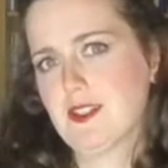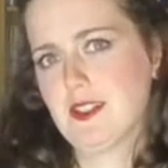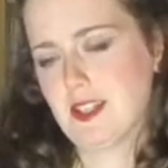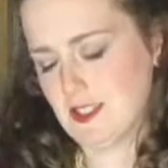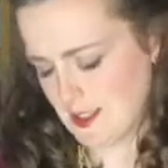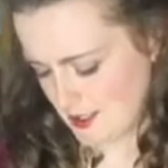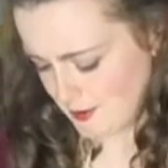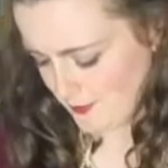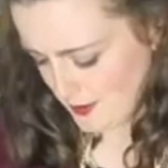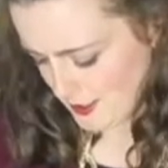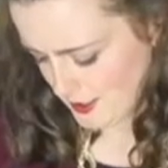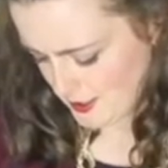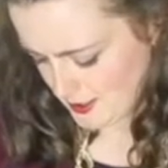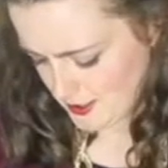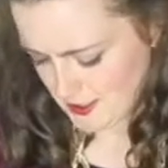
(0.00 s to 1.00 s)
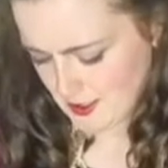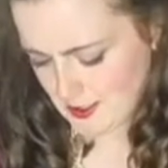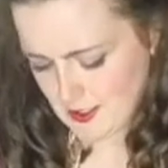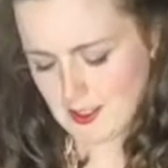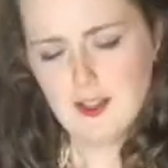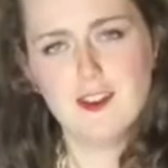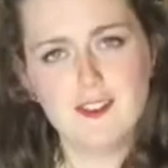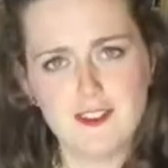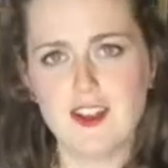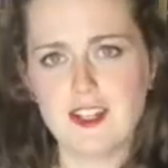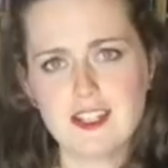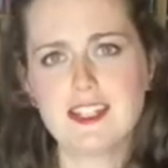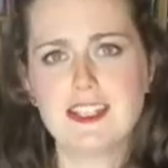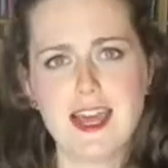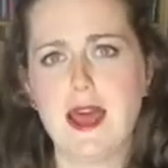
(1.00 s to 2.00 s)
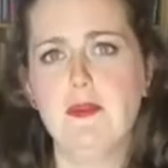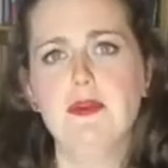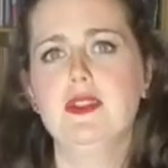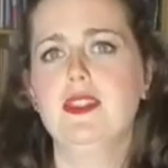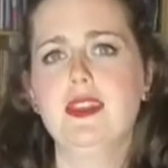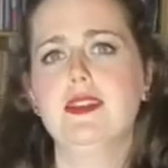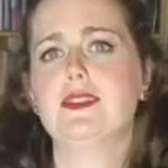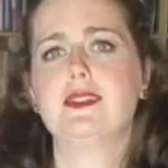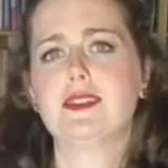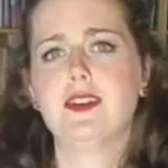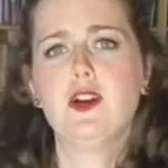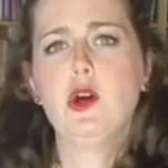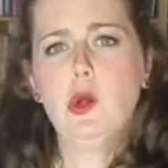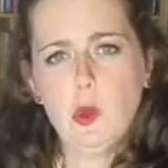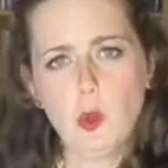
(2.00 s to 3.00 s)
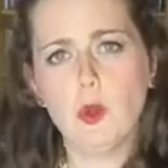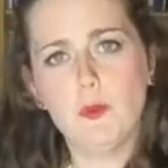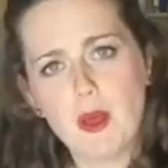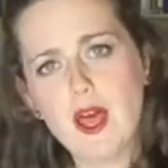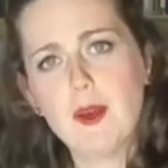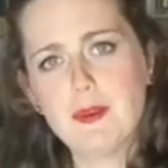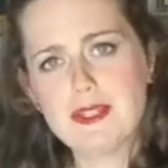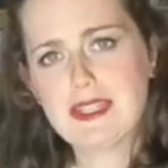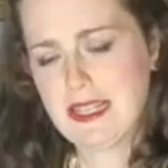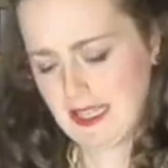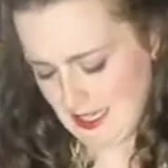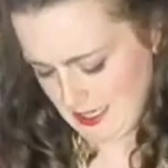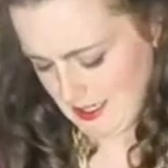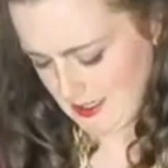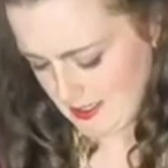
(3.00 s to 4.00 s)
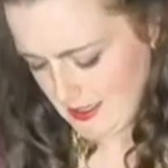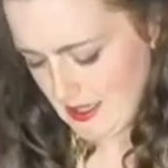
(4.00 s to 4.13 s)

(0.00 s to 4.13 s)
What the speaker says: That is the first step in this all-purpose cleaner.